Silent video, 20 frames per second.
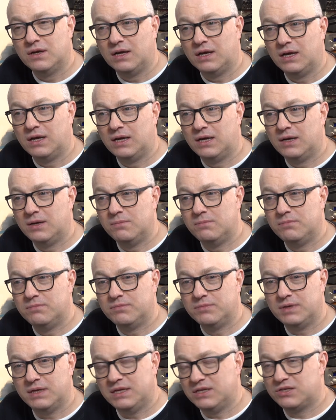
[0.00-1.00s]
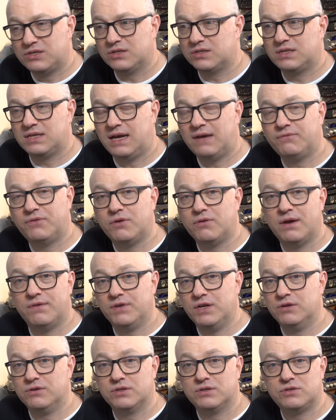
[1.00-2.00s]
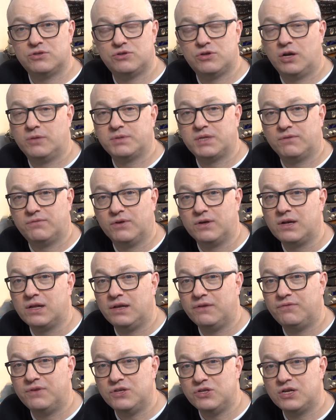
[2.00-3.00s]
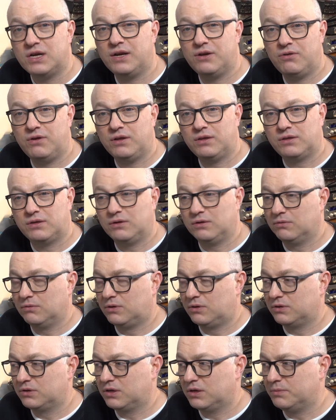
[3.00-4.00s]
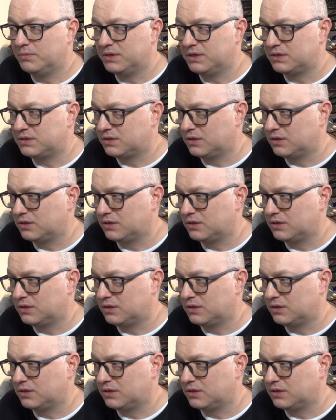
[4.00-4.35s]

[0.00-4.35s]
It's just the advert revenue just drops off a cliff in January through all companies.